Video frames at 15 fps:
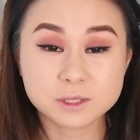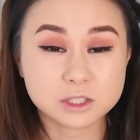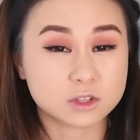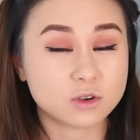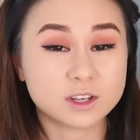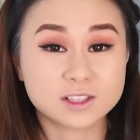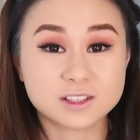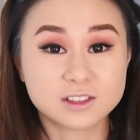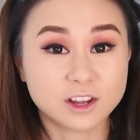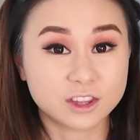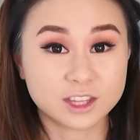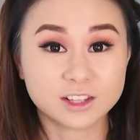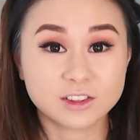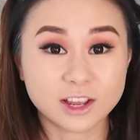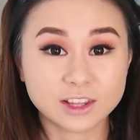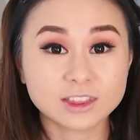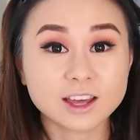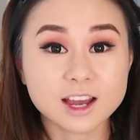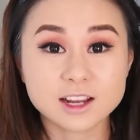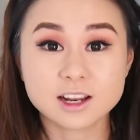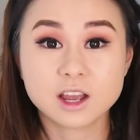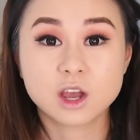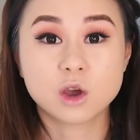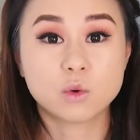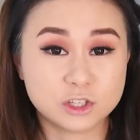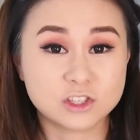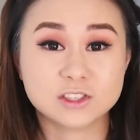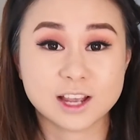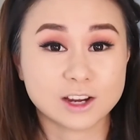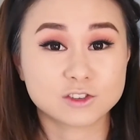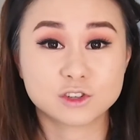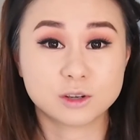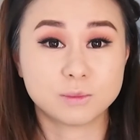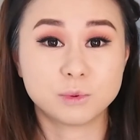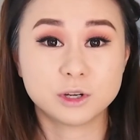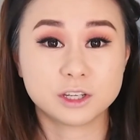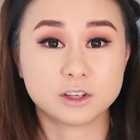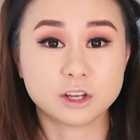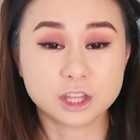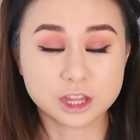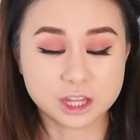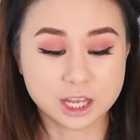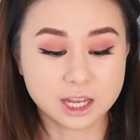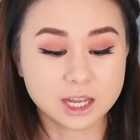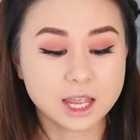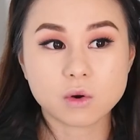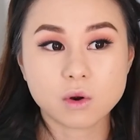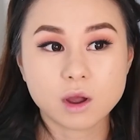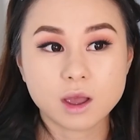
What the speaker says: so it's nothing like that, which is actually a pretty good thing.